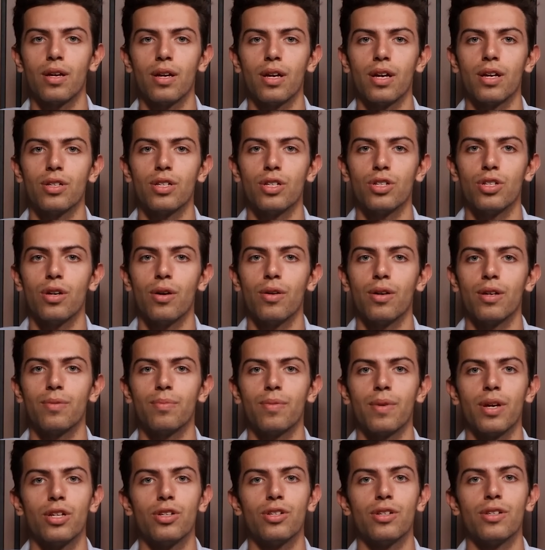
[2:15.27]
Additionally,
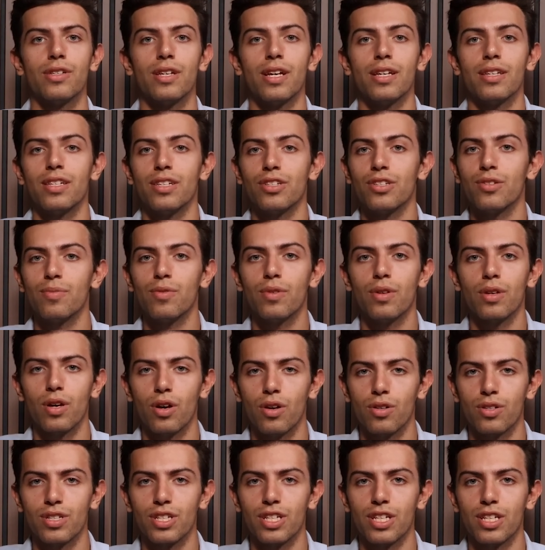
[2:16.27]
patience and discipline
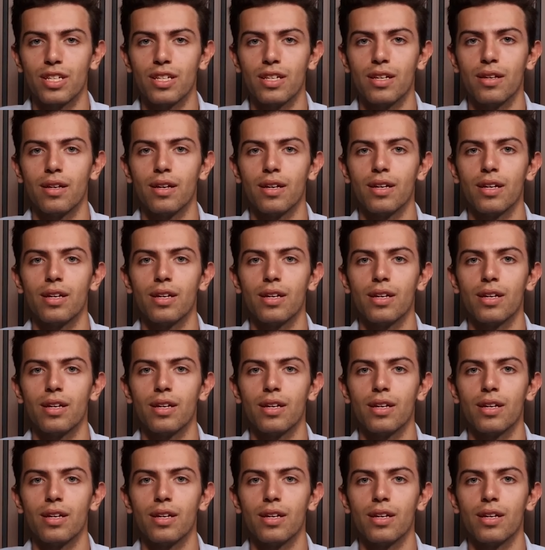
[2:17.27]
are key.